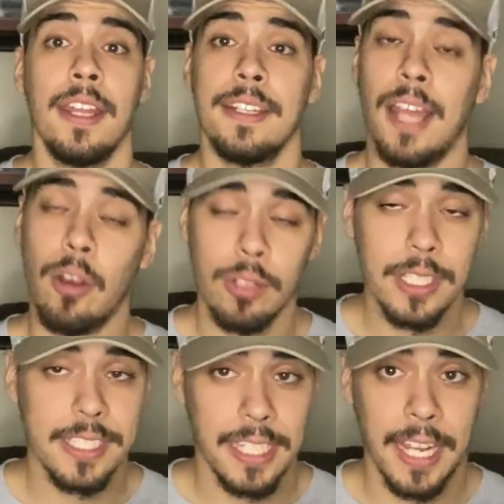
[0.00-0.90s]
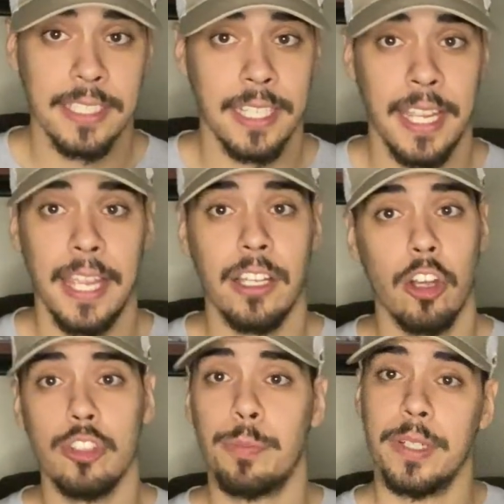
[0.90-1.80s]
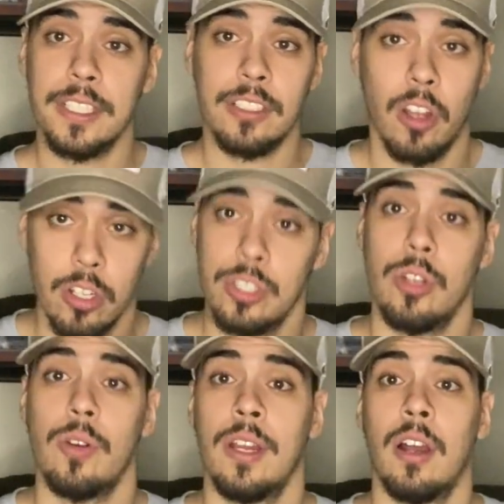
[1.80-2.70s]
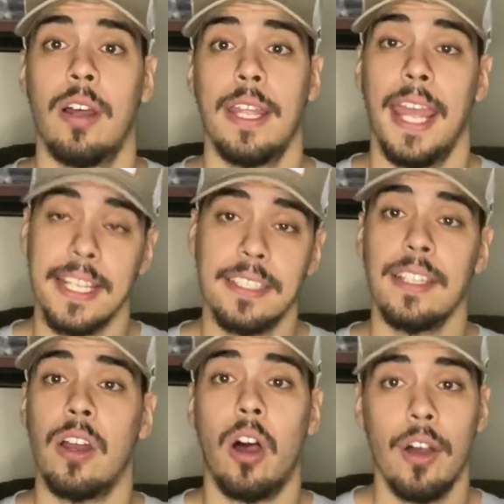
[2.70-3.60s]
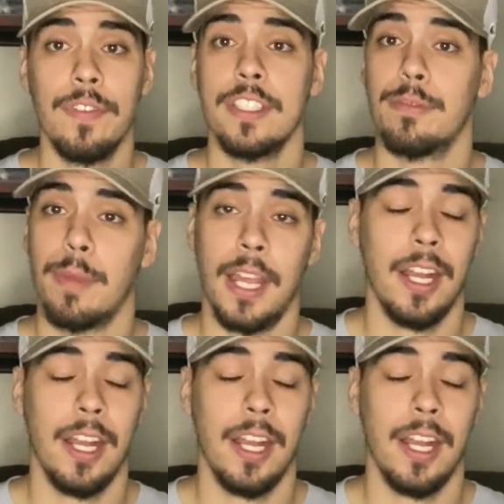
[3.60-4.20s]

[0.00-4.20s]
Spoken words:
Not only is he an excellent head coach, but he is also an excellent offensive mind,